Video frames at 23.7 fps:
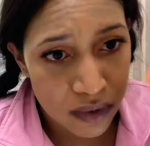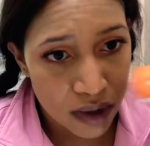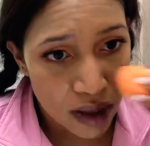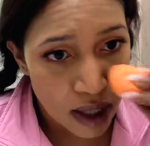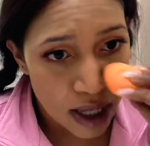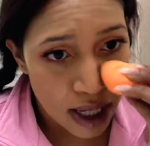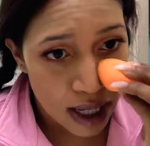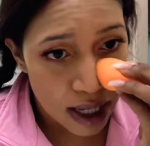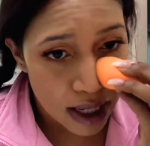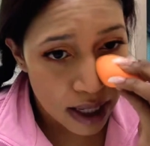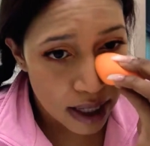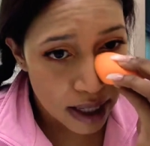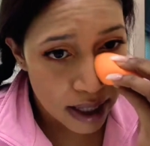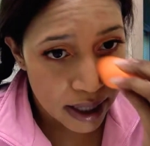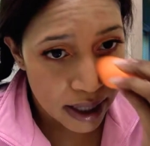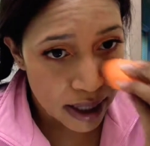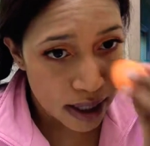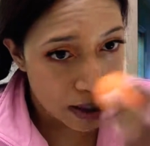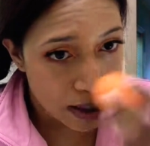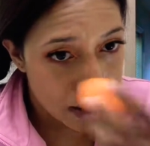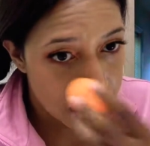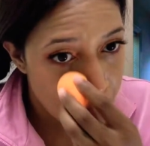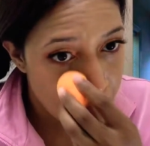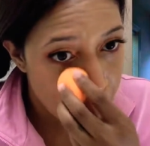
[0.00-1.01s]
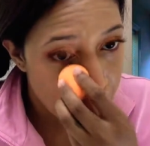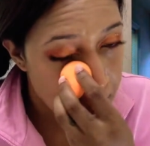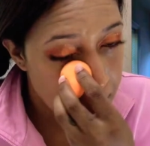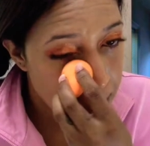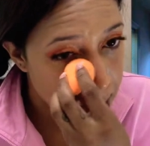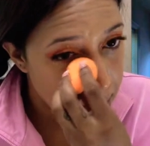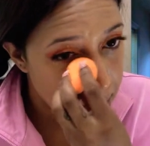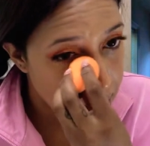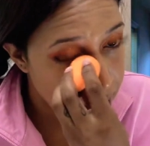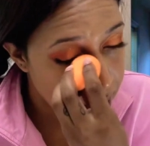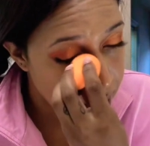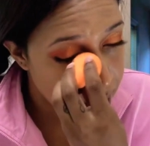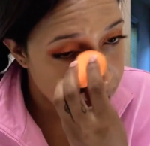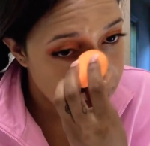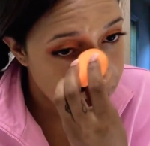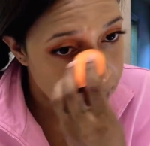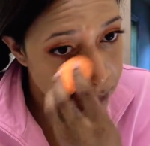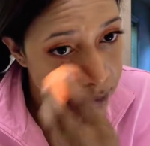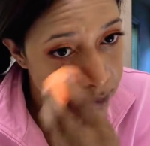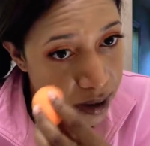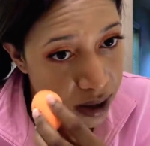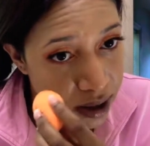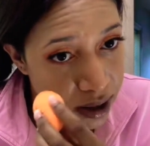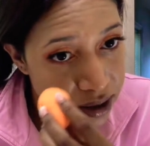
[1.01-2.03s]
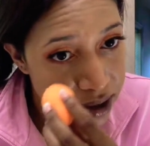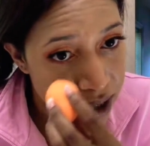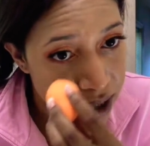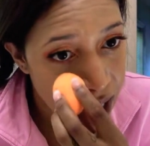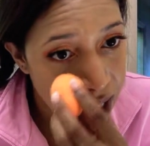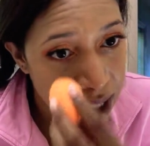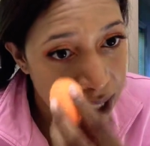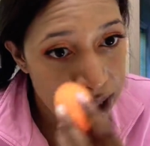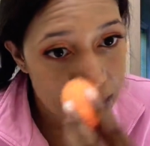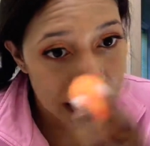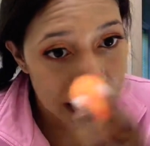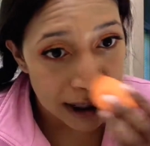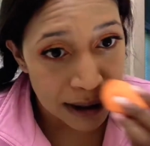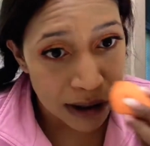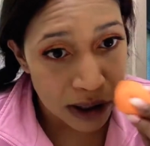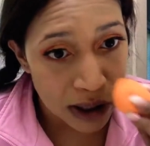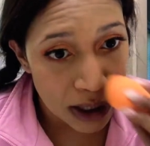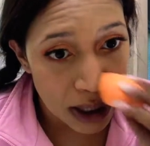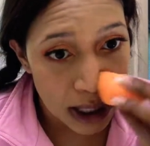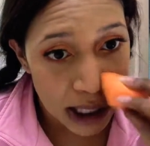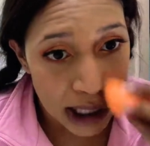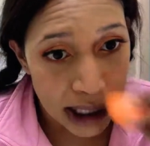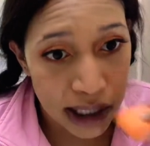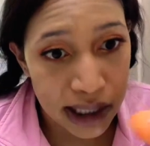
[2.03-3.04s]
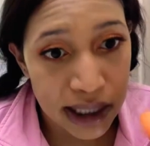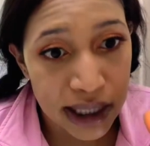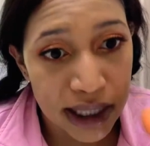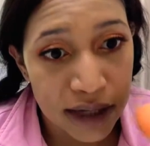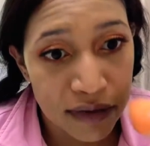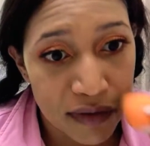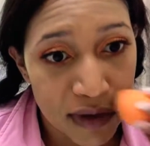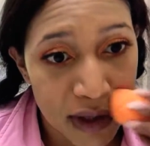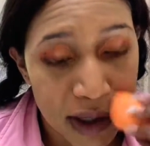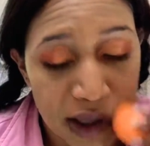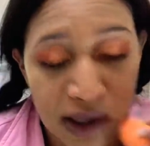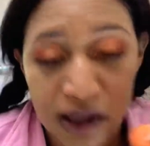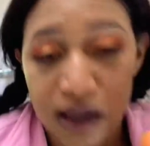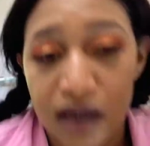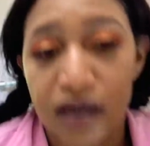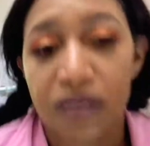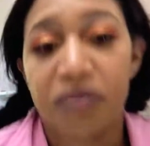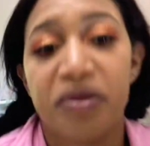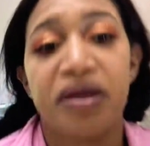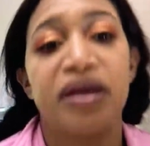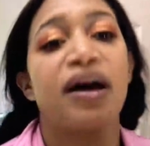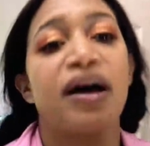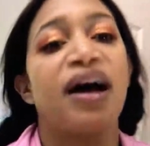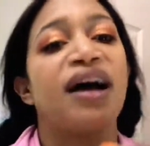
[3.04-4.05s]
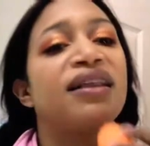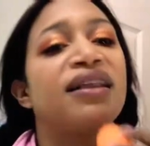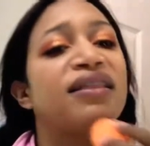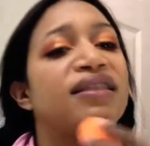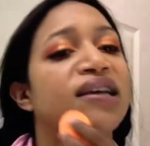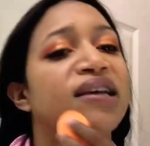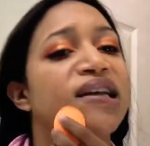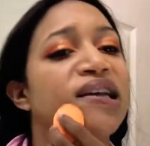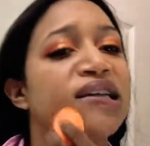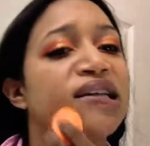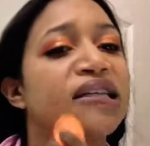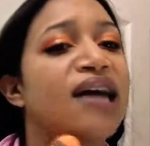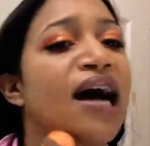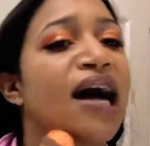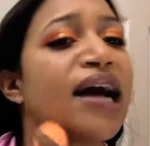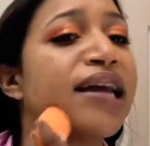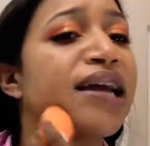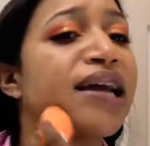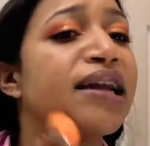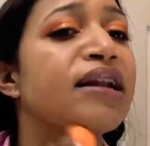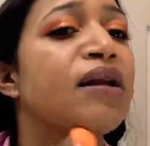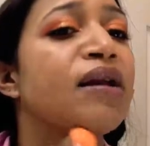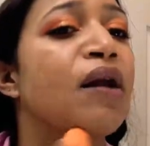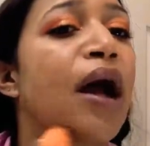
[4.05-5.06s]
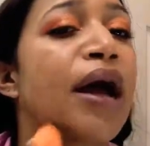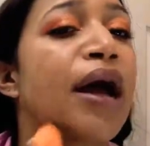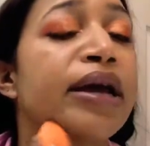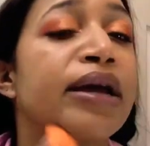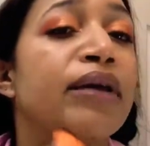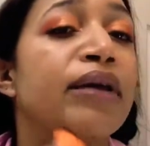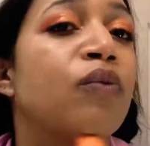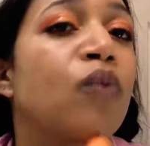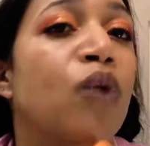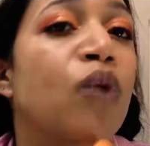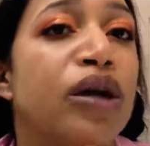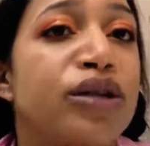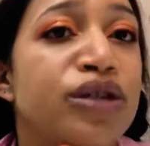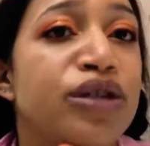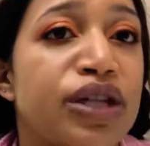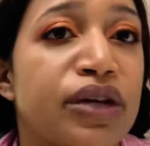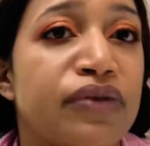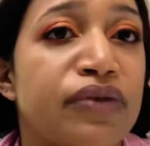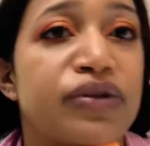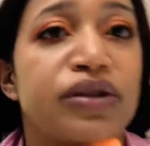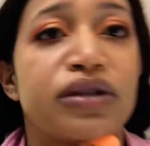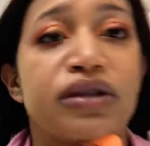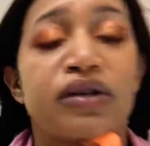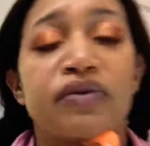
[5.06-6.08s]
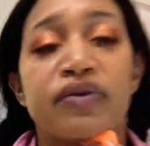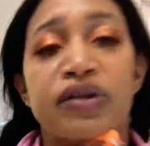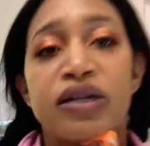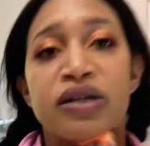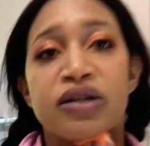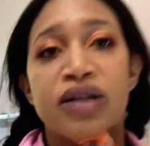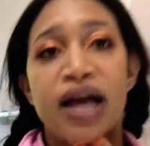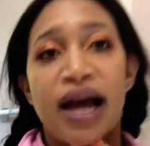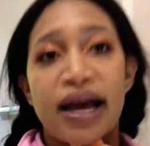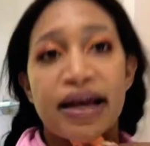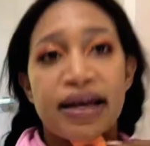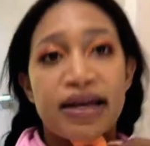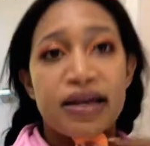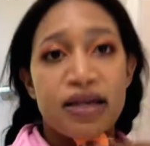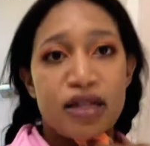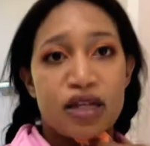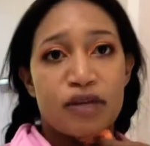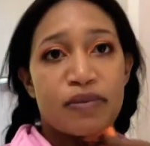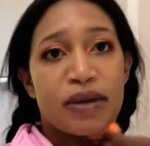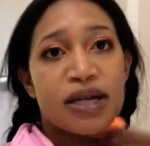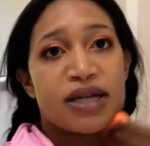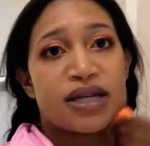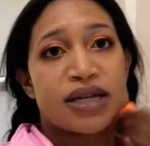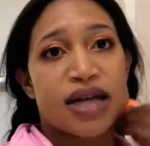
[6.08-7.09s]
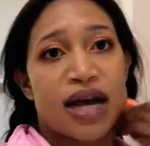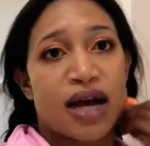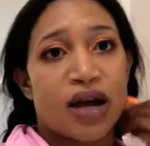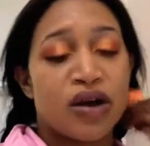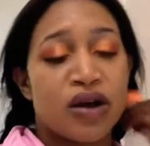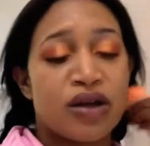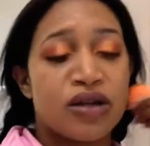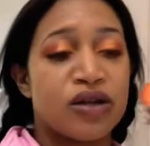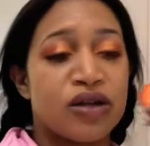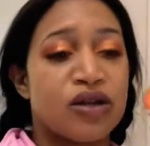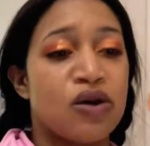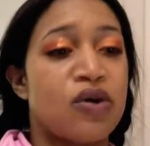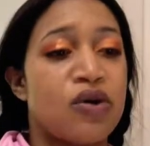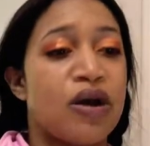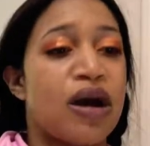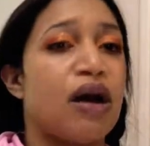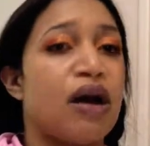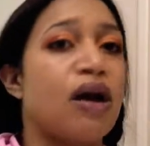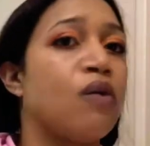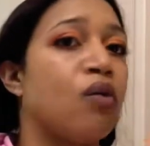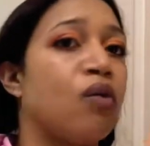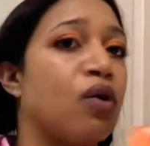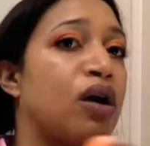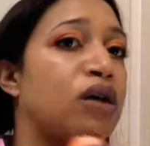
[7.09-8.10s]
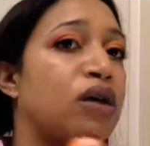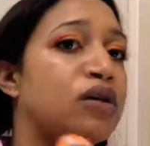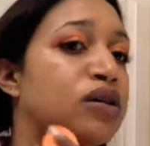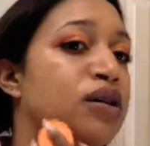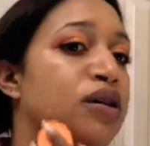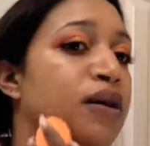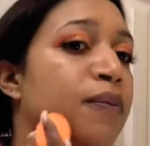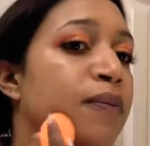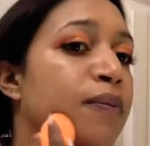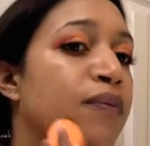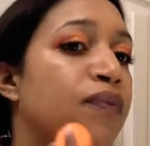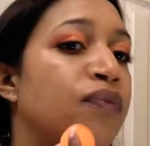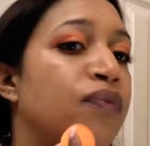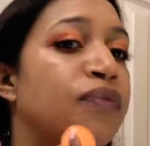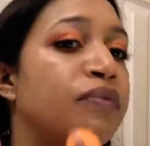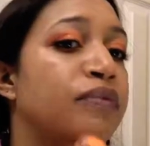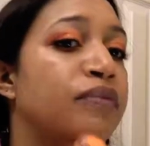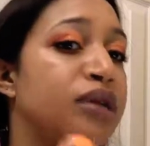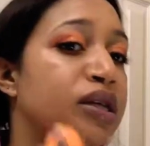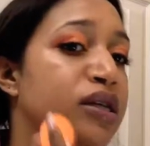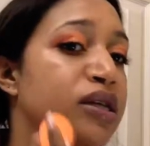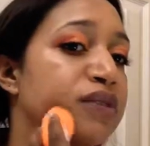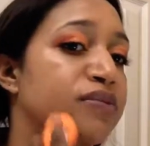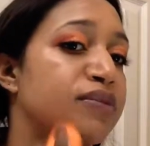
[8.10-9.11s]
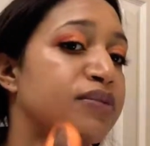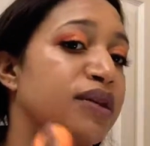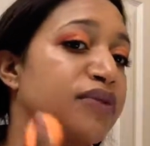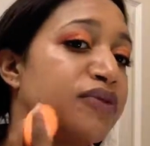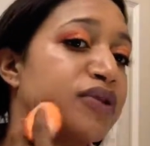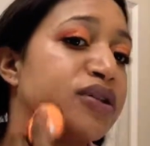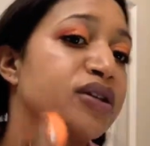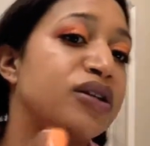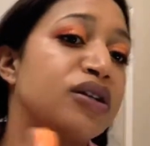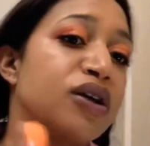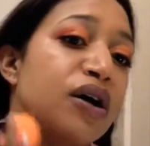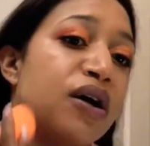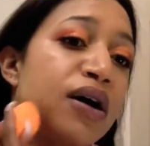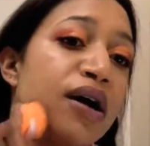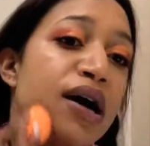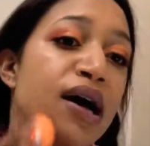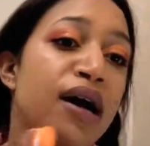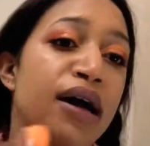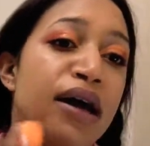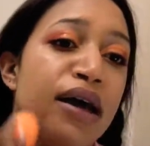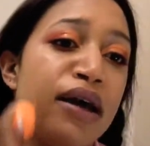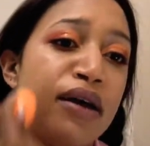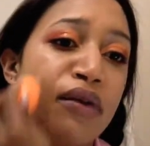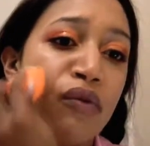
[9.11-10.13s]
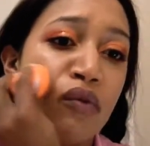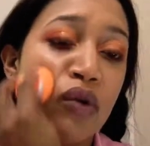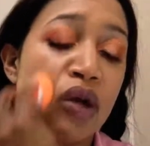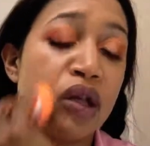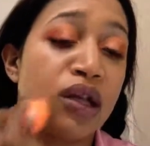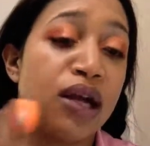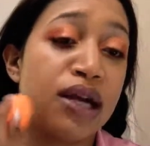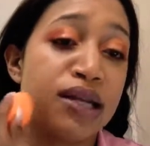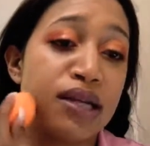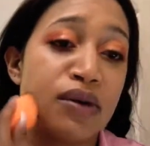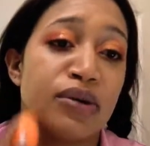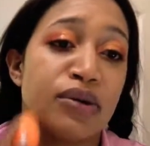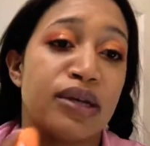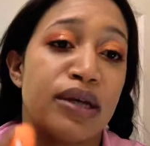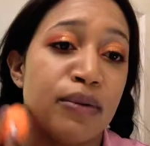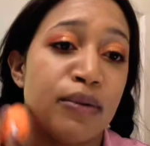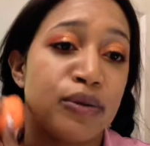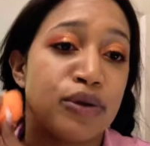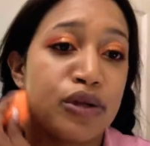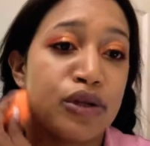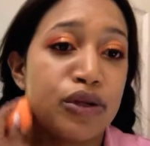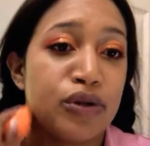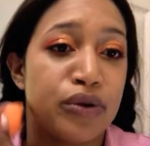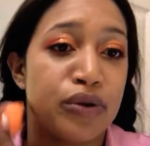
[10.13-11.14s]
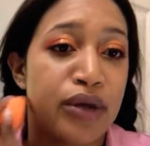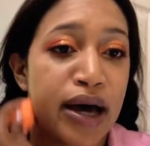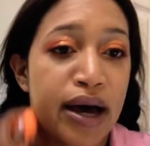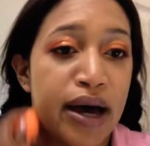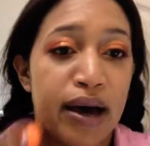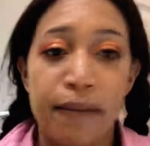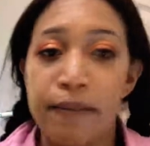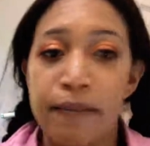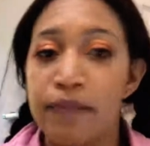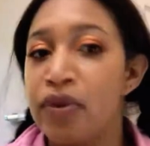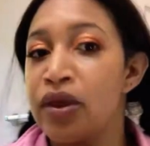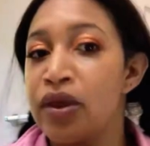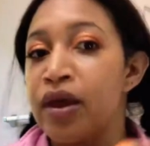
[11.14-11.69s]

I am not into her even a little bit. At least I can watch Jeffree Star videos. I can space out and zone out and watch me some Jeffree Star. I realized I was able to do that.